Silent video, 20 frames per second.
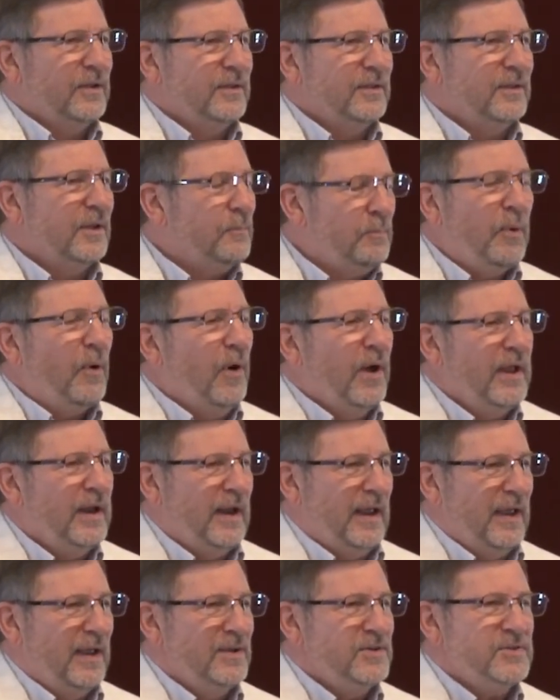The point
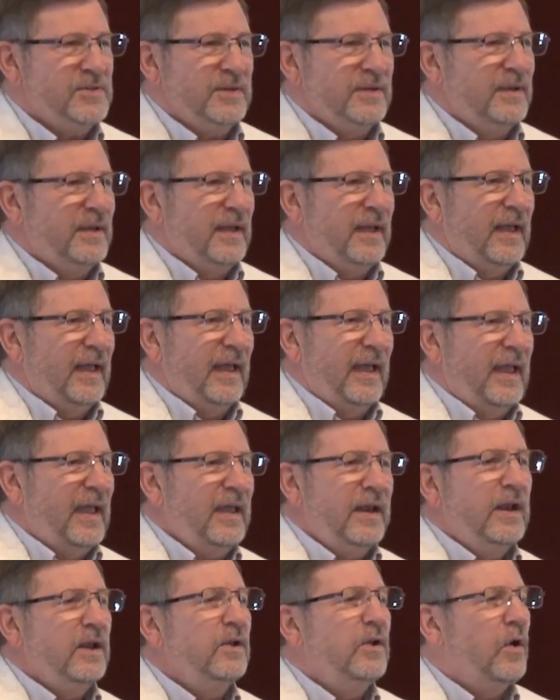is, he
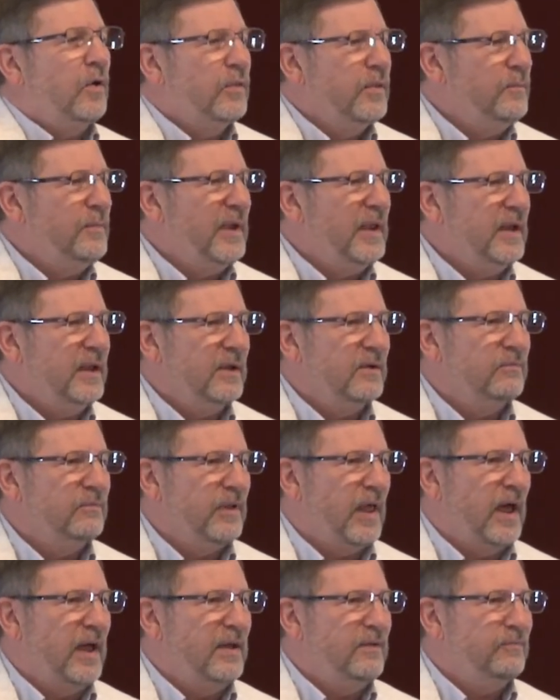didn't know the meaning of
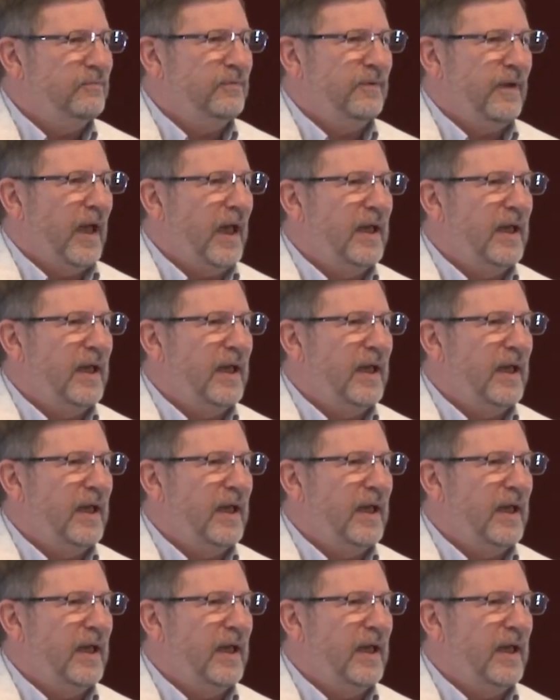life